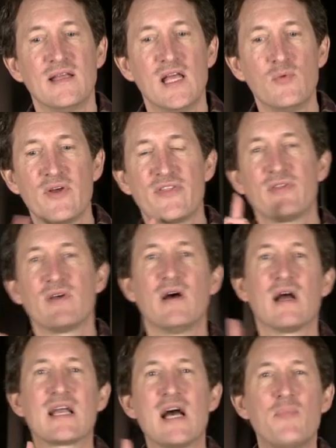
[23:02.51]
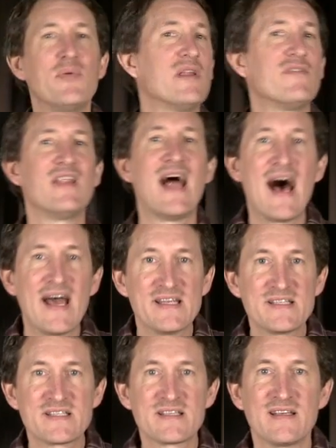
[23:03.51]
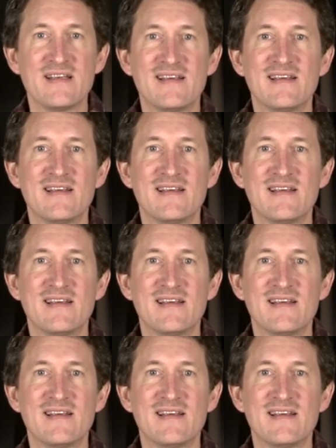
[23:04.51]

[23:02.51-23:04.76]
and with a couple of lies